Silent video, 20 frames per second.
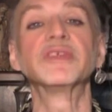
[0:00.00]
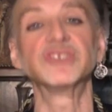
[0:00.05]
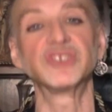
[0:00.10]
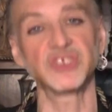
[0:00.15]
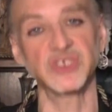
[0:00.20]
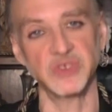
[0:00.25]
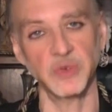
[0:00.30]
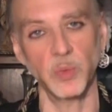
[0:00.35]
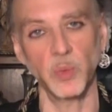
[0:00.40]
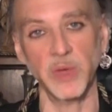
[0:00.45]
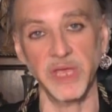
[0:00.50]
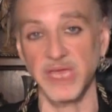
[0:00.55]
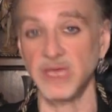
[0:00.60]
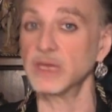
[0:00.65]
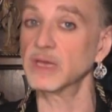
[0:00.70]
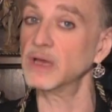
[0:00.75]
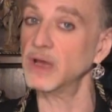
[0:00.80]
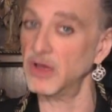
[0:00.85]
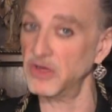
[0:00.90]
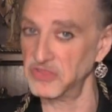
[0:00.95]
than just a
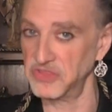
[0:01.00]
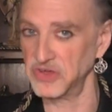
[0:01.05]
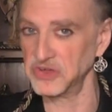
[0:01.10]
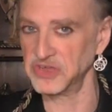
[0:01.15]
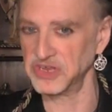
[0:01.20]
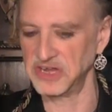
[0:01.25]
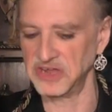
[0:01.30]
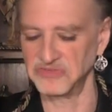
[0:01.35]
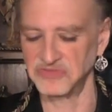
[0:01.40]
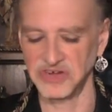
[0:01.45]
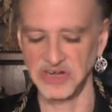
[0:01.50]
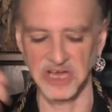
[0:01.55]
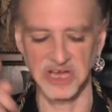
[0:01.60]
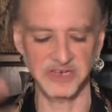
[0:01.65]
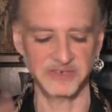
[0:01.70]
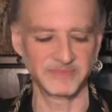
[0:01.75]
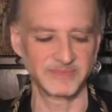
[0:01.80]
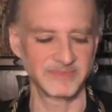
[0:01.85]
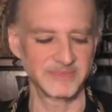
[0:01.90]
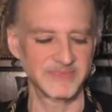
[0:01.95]
week, although you never
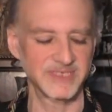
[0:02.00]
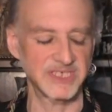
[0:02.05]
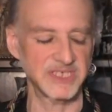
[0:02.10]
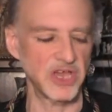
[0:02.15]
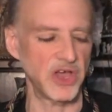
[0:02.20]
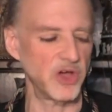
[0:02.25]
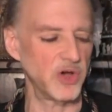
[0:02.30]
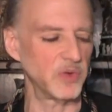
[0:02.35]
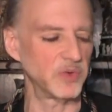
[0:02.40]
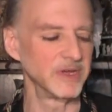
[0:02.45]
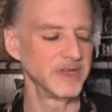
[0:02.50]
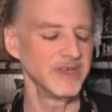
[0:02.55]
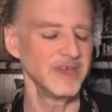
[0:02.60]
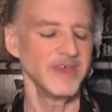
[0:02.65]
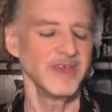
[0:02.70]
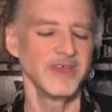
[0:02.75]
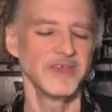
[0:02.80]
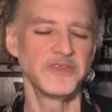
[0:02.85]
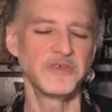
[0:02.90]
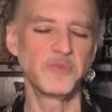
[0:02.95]
know. So,
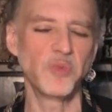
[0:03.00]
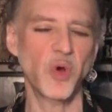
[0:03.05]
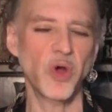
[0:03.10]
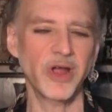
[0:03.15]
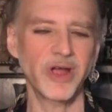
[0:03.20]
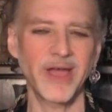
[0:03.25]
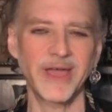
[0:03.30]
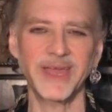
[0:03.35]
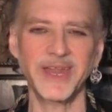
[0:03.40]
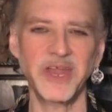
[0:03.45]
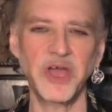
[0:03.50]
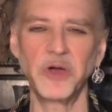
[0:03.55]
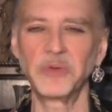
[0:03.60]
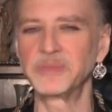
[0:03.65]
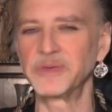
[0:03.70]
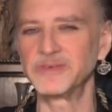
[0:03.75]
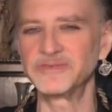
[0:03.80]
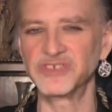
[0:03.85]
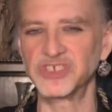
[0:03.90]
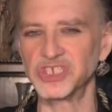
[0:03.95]
the more I can
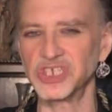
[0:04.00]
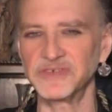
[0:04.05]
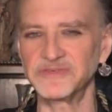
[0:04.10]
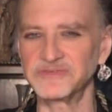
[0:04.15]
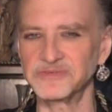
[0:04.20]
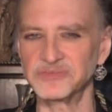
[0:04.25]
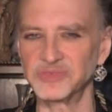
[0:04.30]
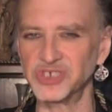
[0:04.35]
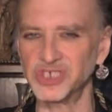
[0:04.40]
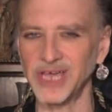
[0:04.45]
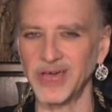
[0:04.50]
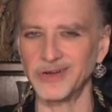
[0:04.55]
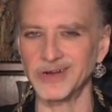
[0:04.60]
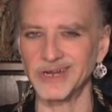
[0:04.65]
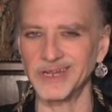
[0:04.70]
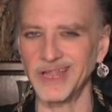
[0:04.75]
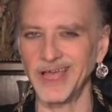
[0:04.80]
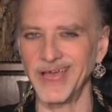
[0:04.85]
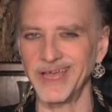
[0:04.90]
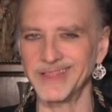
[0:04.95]
help you shift from
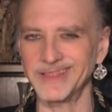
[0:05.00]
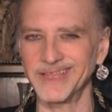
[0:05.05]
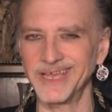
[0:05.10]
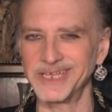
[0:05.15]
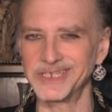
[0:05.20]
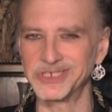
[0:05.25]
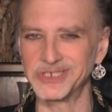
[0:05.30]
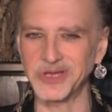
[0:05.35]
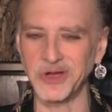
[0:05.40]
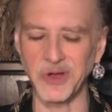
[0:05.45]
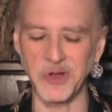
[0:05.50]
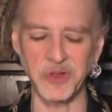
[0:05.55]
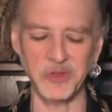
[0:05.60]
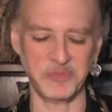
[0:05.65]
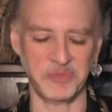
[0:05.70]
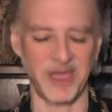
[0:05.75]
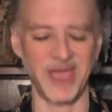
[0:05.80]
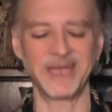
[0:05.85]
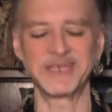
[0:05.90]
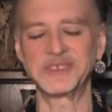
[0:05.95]
shadow to light, lead to
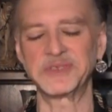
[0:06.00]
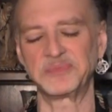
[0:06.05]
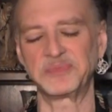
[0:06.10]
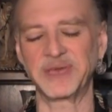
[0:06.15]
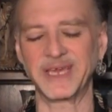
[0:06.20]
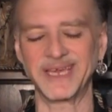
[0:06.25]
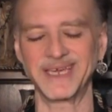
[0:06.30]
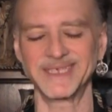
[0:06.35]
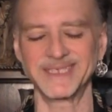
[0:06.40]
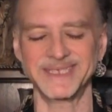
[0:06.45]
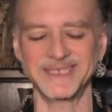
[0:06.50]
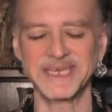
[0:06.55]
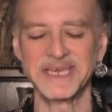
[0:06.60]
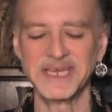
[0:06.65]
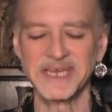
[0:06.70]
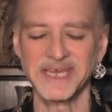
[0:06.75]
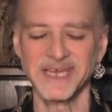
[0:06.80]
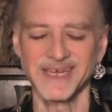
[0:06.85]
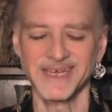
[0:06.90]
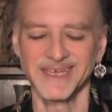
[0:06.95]
gold, pain to peace,
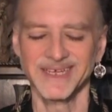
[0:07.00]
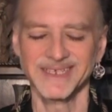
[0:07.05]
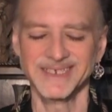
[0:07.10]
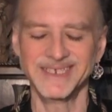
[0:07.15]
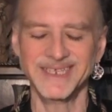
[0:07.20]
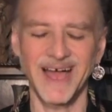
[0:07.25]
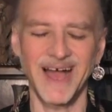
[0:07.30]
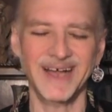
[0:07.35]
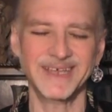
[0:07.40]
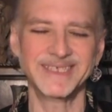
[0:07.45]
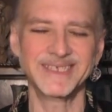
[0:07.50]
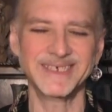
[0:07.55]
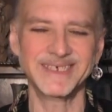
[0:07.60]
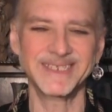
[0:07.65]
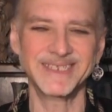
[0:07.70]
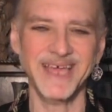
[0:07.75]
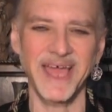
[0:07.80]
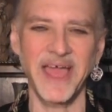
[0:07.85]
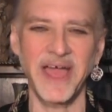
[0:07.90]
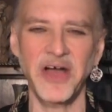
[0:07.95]

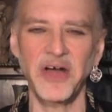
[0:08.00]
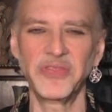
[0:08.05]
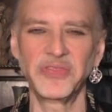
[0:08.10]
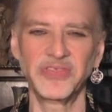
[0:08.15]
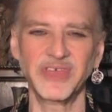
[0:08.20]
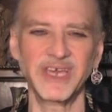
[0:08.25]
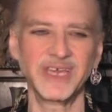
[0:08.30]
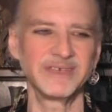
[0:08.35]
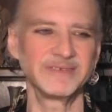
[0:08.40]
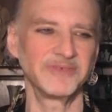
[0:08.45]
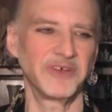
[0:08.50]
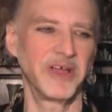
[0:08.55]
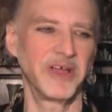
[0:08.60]
toxic to healthy,